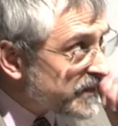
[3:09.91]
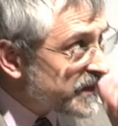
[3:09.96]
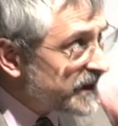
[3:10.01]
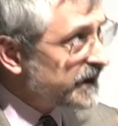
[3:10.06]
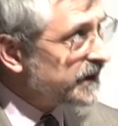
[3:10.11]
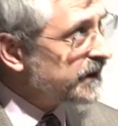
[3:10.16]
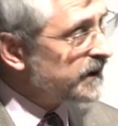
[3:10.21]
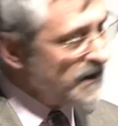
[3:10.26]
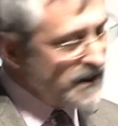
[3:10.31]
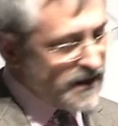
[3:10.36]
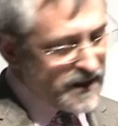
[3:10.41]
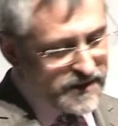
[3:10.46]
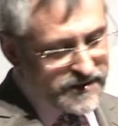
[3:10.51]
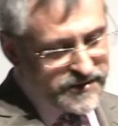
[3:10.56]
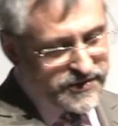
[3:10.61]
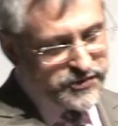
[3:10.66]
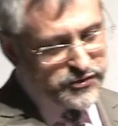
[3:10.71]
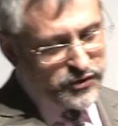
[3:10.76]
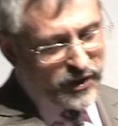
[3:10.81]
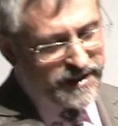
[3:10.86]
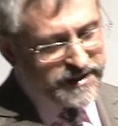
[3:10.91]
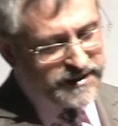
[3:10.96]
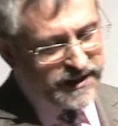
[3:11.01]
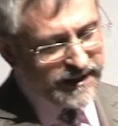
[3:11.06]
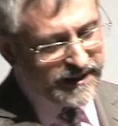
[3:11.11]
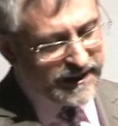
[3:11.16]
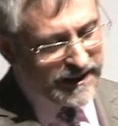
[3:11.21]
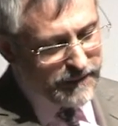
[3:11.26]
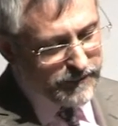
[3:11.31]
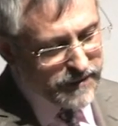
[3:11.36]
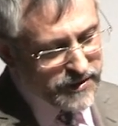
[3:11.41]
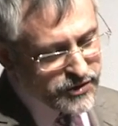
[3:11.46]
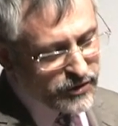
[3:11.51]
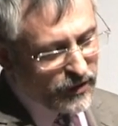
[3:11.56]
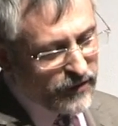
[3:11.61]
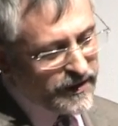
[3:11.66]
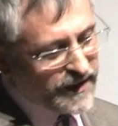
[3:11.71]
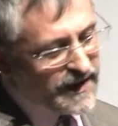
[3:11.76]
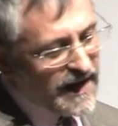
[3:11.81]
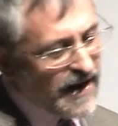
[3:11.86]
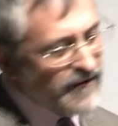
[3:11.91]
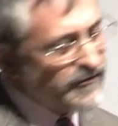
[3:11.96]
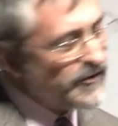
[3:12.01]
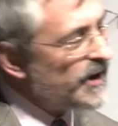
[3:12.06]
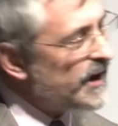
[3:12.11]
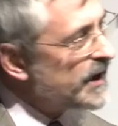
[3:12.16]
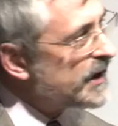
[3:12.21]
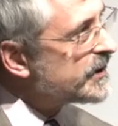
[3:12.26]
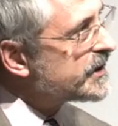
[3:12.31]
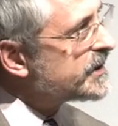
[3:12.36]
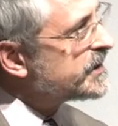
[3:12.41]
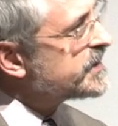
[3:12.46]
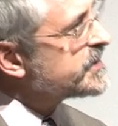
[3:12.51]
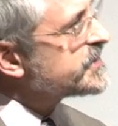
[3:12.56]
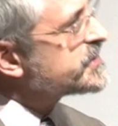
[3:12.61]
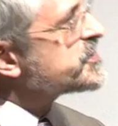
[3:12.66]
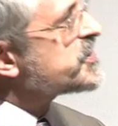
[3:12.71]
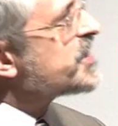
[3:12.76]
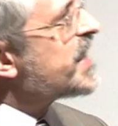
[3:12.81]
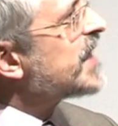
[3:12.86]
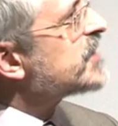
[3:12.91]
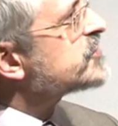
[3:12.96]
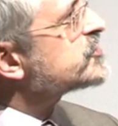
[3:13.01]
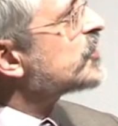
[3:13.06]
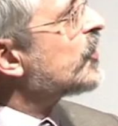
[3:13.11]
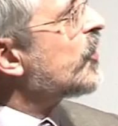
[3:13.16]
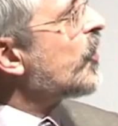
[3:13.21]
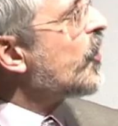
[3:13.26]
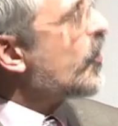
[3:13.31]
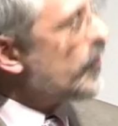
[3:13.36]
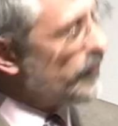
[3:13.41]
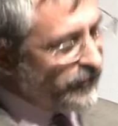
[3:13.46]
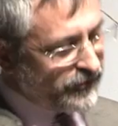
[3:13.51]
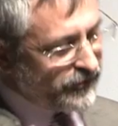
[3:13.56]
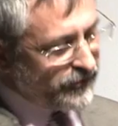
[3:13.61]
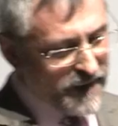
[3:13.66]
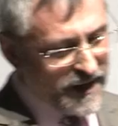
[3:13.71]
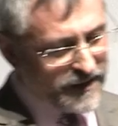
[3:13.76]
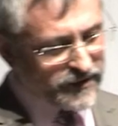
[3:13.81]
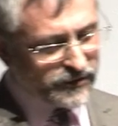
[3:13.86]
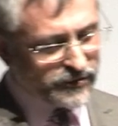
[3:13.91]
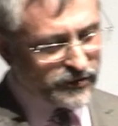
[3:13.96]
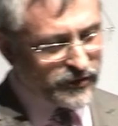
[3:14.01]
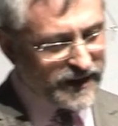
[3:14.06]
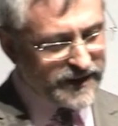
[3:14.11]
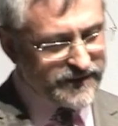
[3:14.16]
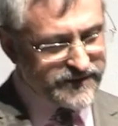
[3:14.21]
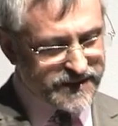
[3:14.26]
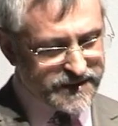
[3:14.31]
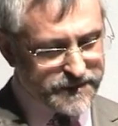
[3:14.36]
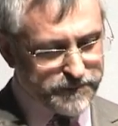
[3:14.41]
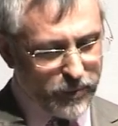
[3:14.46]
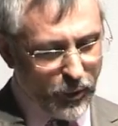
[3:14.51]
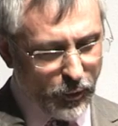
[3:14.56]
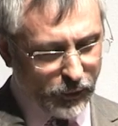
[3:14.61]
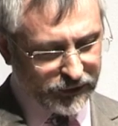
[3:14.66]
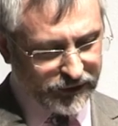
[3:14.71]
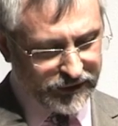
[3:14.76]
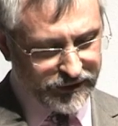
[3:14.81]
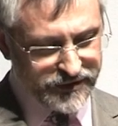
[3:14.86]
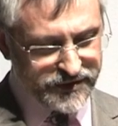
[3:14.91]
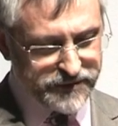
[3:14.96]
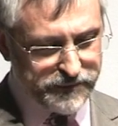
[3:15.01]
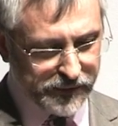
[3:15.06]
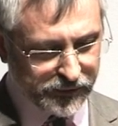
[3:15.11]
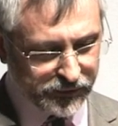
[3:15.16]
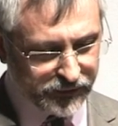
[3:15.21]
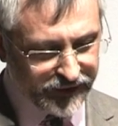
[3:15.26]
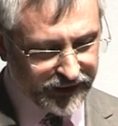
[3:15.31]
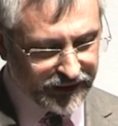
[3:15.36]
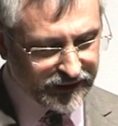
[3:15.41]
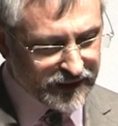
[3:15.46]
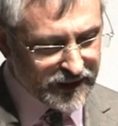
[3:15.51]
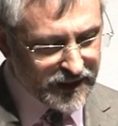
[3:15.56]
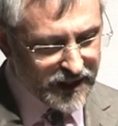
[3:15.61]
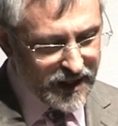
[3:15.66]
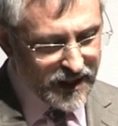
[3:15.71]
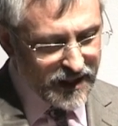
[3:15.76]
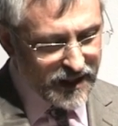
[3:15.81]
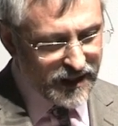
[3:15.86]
The striking image on the cover is that of Michael Graves' Portland building,